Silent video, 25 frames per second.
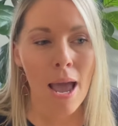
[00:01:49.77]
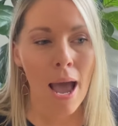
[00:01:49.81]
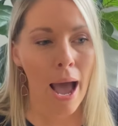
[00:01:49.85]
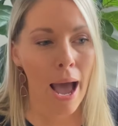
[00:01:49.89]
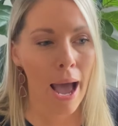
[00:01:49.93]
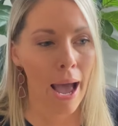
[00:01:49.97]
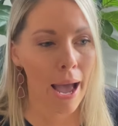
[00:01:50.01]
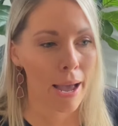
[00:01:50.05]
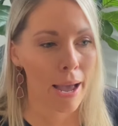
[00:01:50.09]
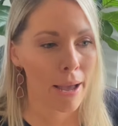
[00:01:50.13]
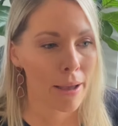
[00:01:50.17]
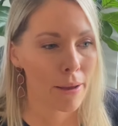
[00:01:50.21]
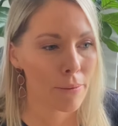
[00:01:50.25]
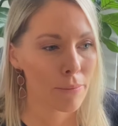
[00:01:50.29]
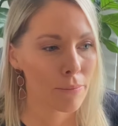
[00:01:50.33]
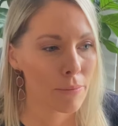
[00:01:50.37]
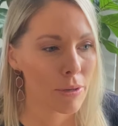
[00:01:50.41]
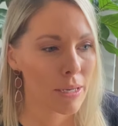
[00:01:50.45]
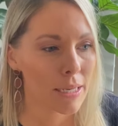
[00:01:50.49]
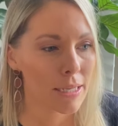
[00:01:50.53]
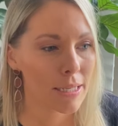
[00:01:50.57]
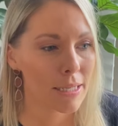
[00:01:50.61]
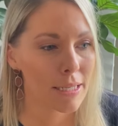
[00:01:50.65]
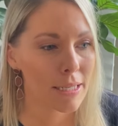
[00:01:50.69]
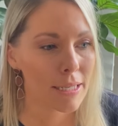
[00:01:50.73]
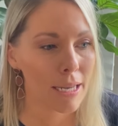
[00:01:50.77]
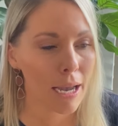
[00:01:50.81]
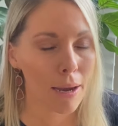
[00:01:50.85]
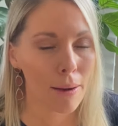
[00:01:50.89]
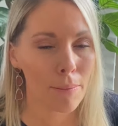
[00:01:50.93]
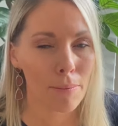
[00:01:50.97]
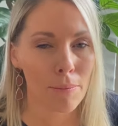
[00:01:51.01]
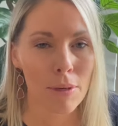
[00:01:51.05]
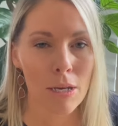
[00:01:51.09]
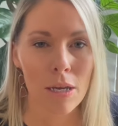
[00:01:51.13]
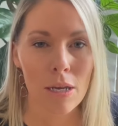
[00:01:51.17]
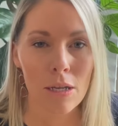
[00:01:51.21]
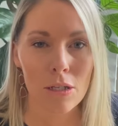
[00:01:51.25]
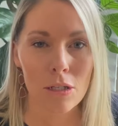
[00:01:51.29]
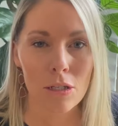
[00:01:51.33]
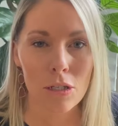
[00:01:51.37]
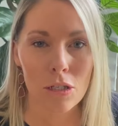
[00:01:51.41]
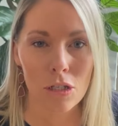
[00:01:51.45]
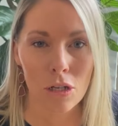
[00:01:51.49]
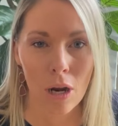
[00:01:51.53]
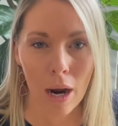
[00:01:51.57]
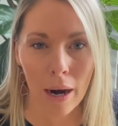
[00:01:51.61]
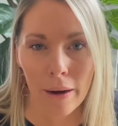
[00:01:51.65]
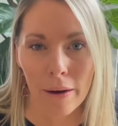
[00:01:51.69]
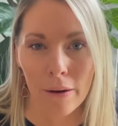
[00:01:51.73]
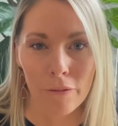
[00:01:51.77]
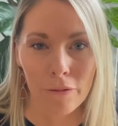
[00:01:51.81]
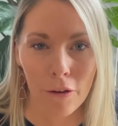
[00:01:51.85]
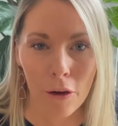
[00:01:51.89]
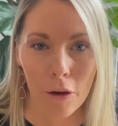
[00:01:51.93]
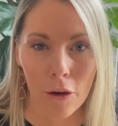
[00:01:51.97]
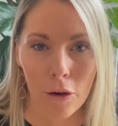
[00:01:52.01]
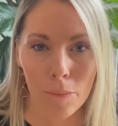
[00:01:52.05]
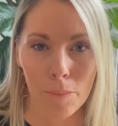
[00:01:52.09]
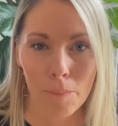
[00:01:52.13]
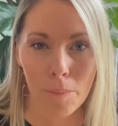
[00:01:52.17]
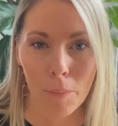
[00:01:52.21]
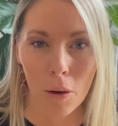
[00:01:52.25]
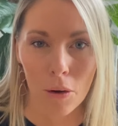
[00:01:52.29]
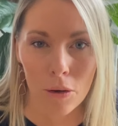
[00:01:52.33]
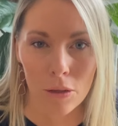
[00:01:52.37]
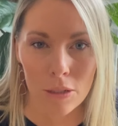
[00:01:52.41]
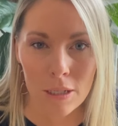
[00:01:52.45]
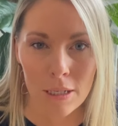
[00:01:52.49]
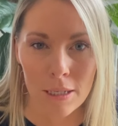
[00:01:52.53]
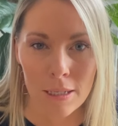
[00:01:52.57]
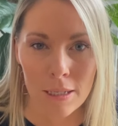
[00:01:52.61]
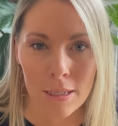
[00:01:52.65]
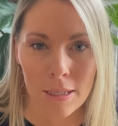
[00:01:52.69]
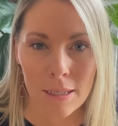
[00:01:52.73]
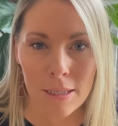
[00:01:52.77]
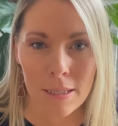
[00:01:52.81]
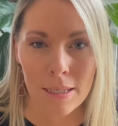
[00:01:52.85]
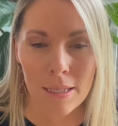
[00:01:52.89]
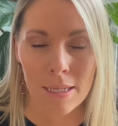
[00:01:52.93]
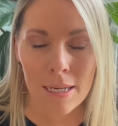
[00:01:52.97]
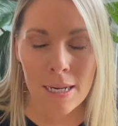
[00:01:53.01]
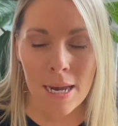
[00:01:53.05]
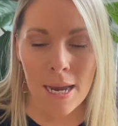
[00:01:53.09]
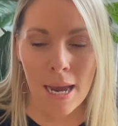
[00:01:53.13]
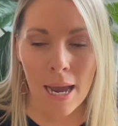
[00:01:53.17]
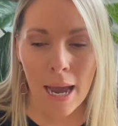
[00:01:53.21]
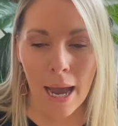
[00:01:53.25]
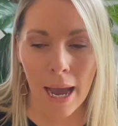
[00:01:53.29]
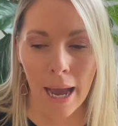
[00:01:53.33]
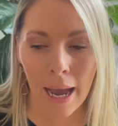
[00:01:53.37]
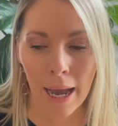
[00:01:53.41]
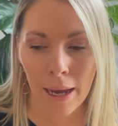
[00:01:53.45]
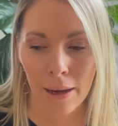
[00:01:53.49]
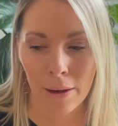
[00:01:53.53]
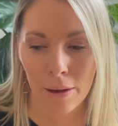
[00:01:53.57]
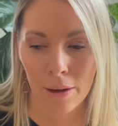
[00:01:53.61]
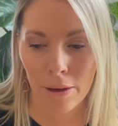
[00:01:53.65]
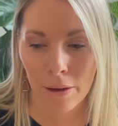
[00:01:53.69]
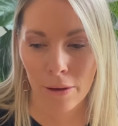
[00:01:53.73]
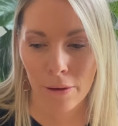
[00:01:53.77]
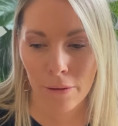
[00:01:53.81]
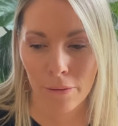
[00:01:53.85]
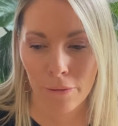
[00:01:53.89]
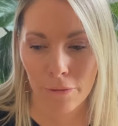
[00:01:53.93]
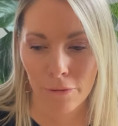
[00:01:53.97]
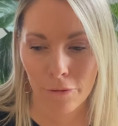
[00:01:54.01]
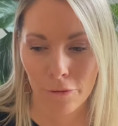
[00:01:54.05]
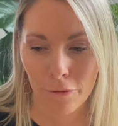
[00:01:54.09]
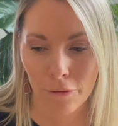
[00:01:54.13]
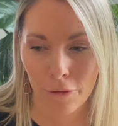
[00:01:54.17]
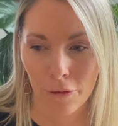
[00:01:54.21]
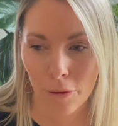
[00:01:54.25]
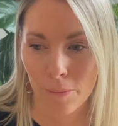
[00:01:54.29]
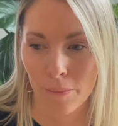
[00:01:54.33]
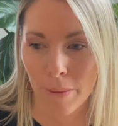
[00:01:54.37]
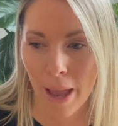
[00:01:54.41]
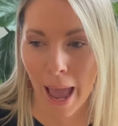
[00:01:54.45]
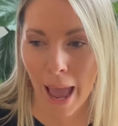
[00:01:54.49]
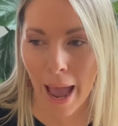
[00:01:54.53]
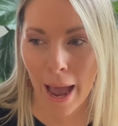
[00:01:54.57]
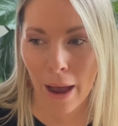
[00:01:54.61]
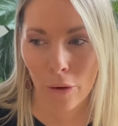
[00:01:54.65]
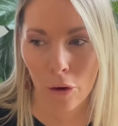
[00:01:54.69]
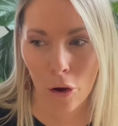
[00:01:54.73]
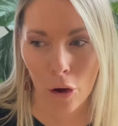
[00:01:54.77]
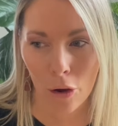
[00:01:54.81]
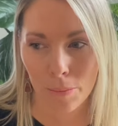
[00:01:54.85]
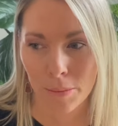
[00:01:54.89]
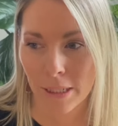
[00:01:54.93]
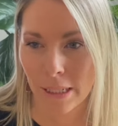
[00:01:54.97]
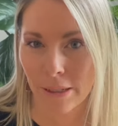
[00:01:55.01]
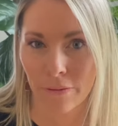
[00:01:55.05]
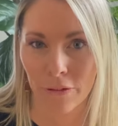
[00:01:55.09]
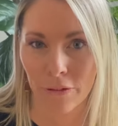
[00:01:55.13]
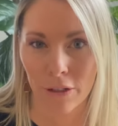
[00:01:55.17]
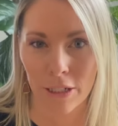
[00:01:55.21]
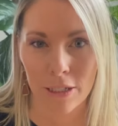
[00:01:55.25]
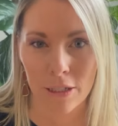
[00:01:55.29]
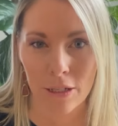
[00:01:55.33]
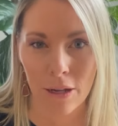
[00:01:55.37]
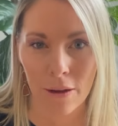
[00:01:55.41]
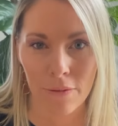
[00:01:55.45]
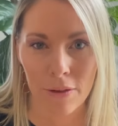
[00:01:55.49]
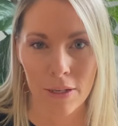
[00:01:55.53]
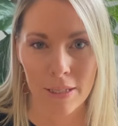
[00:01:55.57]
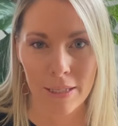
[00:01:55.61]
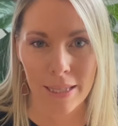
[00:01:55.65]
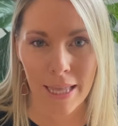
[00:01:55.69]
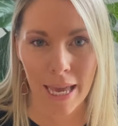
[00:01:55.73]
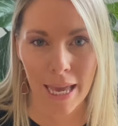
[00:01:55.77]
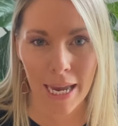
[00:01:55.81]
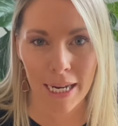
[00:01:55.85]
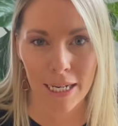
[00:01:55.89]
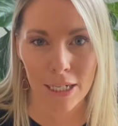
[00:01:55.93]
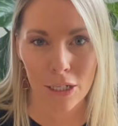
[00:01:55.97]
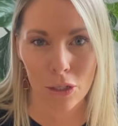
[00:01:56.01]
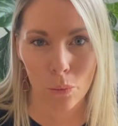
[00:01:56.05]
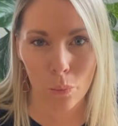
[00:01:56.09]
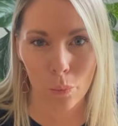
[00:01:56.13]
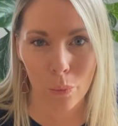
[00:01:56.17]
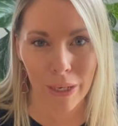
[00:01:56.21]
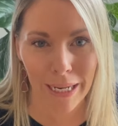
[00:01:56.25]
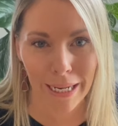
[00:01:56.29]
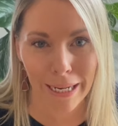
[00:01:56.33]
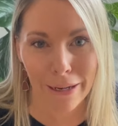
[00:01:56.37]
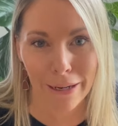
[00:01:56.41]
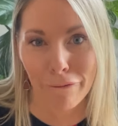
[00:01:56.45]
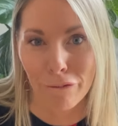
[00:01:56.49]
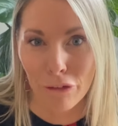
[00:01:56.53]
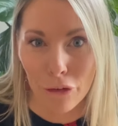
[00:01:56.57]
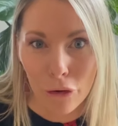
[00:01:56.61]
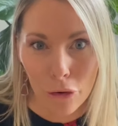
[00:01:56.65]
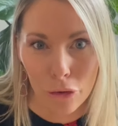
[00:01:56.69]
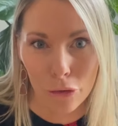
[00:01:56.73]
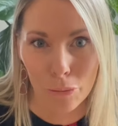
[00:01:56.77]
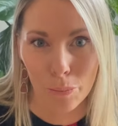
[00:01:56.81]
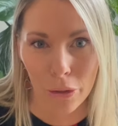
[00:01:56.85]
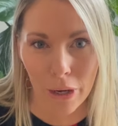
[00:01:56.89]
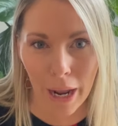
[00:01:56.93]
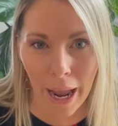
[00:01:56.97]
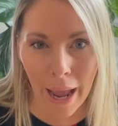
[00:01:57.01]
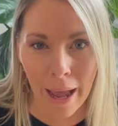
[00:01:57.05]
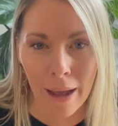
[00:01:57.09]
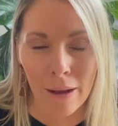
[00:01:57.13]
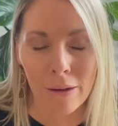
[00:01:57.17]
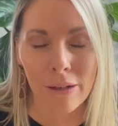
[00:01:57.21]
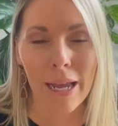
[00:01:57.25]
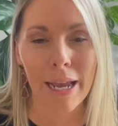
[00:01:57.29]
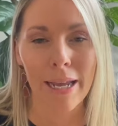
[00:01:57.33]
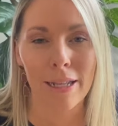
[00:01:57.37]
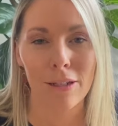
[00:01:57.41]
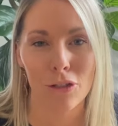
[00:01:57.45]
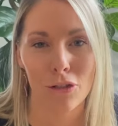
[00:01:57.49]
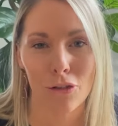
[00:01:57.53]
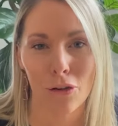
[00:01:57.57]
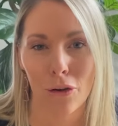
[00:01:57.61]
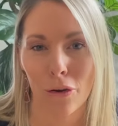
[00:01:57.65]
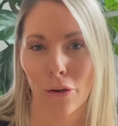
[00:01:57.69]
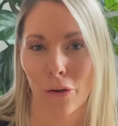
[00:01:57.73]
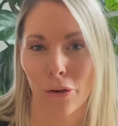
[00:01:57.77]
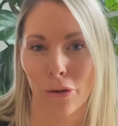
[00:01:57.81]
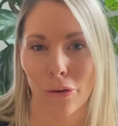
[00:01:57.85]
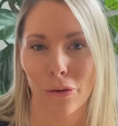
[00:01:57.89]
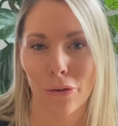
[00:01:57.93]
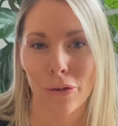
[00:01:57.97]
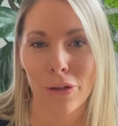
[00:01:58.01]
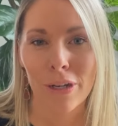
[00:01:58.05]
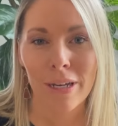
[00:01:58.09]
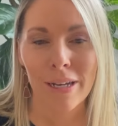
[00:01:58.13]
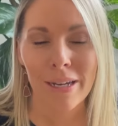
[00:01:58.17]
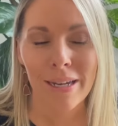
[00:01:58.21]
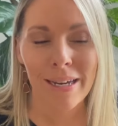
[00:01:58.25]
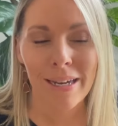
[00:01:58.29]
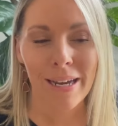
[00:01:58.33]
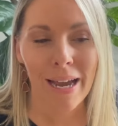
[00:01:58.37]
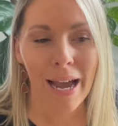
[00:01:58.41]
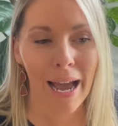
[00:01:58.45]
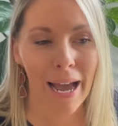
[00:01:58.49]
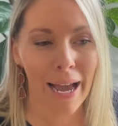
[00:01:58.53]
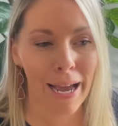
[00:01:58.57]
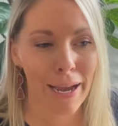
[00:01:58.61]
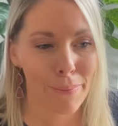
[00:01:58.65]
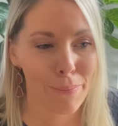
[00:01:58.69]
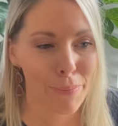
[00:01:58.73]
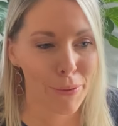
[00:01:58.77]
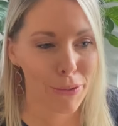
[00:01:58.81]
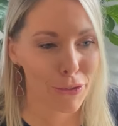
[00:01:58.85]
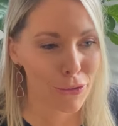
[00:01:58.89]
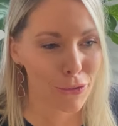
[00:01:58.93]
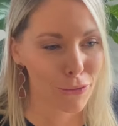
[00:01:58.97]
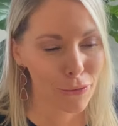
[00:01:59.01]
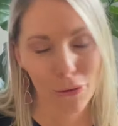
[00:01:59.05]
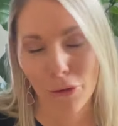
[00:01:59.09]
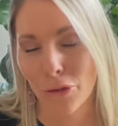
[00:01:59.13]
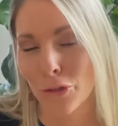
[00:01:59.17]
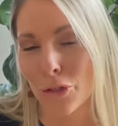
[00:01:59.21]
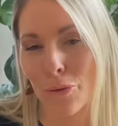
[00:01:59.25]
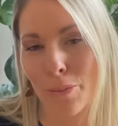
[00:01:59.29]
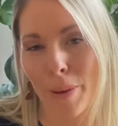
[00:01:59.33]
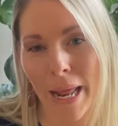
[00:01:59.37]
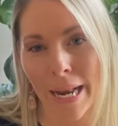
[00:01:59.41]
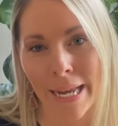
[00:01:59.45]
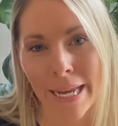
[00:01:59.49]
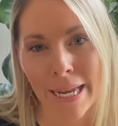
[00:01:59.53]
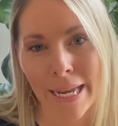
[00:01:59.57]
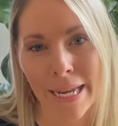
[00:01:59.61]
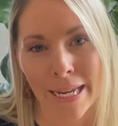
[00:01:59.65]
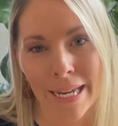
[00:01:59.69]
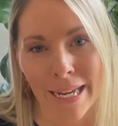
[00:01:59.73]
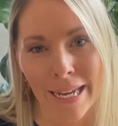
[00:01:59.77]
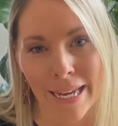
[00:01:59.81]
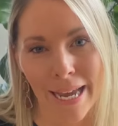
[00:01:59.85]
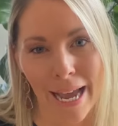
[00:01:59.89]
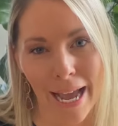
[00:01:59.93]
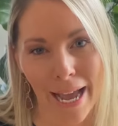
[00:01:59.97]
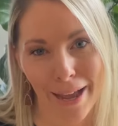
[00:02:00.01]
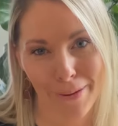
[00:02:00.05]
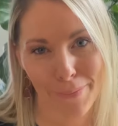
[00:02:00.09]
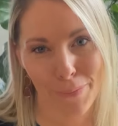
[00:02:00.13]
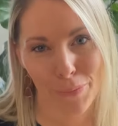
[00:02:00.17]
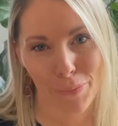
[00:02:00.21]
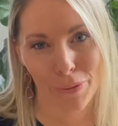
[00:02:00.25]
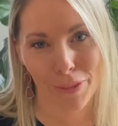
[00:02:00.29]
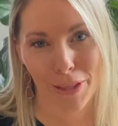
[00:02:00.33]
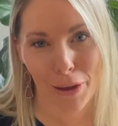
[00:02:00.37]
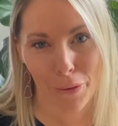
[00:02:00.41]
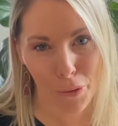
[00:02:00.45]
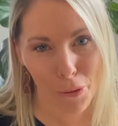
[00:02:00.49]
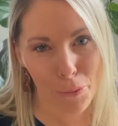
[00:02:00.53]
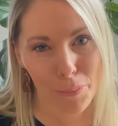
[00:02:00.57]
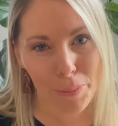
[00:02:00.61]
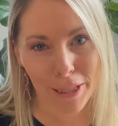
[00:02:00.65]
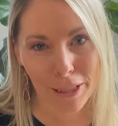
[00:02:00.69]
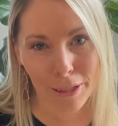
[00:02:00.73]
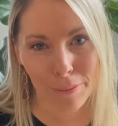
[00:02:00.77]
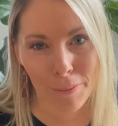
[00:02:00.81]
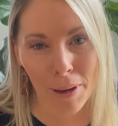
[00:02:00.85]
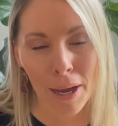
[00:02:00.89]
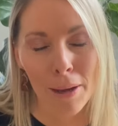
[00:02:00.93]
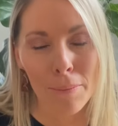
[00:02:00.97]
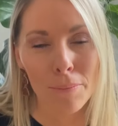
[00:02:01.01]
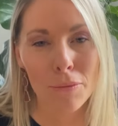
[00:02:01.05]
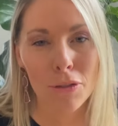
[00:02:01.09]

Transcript: Some styrofoam boxes from our home delivery service that we forgot to put out, and so because we've got too many, they won't pick them up.